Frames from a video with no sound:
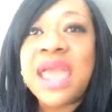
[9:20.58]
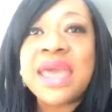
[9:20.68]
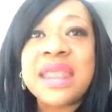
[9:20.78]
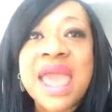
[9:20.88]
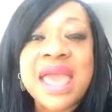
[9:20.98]

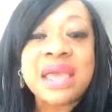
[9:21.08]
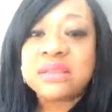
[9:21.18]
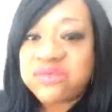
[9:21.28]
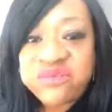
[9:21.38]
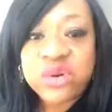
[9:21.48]
and
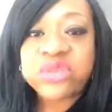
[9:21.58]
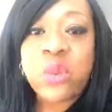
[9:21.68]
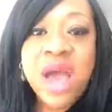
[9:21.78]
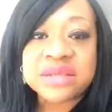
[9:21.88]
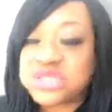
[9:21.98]
fourth
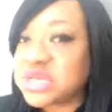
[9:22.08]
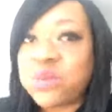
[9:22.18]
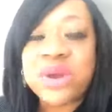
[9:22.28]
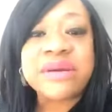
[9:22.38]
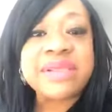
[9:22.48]
watch
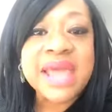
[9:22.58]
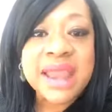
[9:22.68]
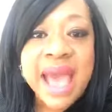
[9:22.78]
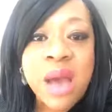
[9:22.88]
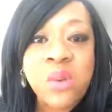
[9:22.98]
somewhere in
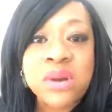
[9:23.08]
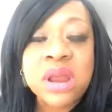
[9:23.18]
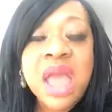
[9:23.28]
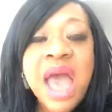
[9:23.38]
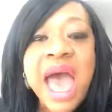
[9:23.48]
that
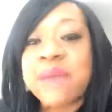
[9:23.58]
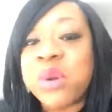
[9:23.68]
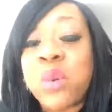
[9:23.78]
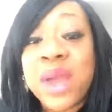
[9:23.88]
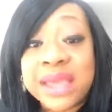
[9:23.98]
hour,
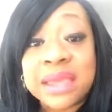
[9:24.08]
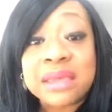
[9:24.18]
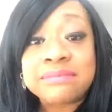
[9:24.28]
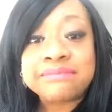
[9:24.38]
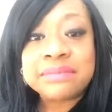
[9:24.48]
I'm
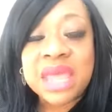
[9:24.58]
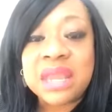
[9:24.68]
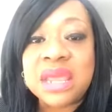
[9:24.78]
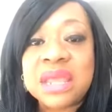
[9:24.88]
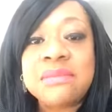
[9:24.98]
awakened.
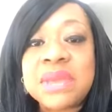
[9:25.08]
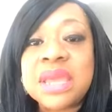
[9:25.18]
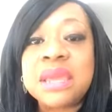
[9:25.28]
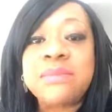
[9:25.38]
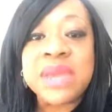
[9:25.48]
And in
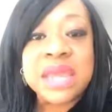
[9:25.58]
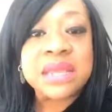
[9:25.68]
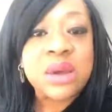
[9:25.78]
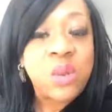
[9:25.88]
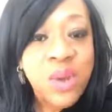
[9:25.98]
me
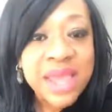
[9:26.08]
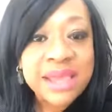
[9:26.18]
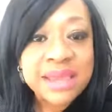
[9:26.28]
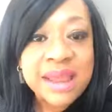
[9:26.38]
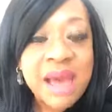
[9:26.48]
being
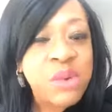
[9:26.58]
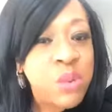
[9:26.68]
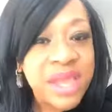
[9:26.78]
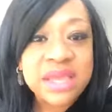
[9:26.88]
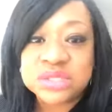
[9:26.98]
awakened, I'm
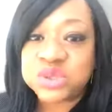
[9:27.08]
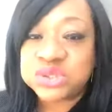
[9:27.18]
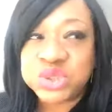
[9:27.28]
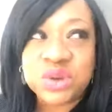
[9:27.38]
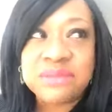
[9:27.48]
awakened to
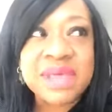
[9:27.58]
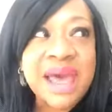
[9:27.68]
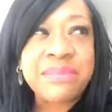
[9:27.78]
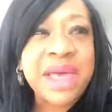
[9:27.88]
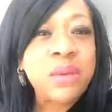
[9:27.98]
a dream that
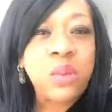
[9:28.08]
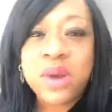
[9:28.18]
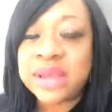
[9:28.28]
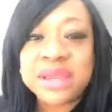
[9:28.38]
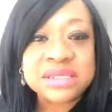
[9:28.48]
I'm like,
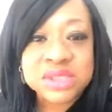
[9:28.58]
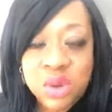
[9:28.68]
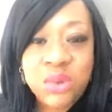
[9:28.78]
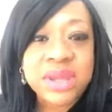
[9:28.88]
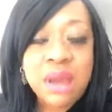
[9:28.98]
what is
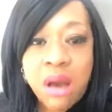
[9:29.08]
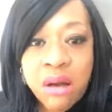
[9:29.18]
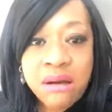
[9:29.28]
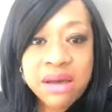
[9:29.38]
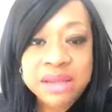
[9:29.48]
going
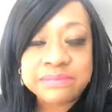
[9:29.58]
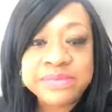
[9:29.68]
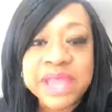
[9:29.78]
on?